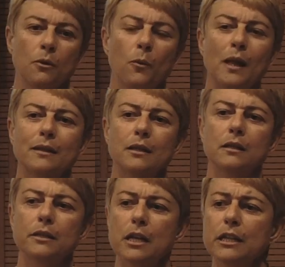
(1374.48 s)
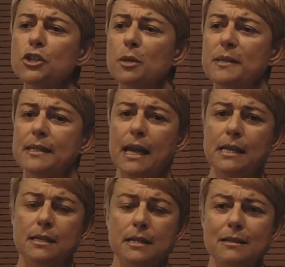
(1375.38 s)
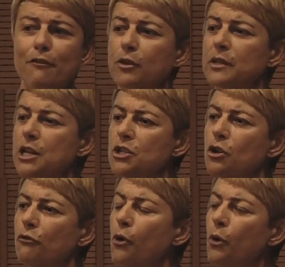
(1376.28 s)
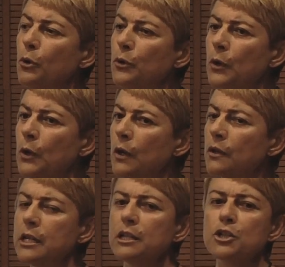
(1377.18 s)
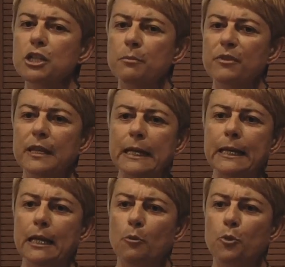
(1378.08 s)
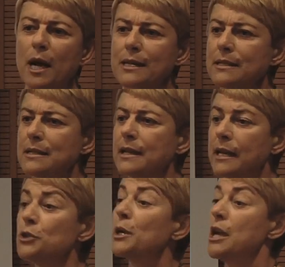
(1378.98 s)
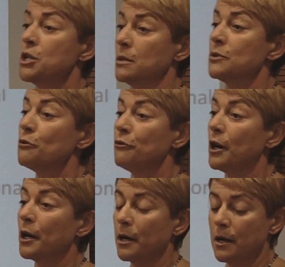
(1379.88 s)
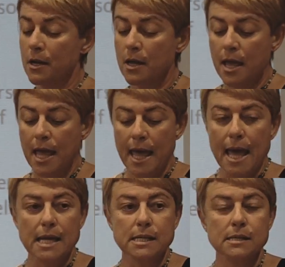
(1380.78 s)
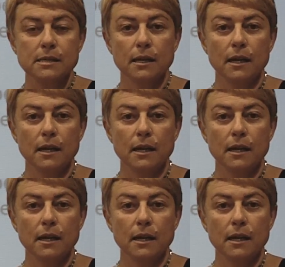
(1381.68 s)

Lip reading: Well, the leadership state is the foundation of all the leadership thinking, practice, and education so far. And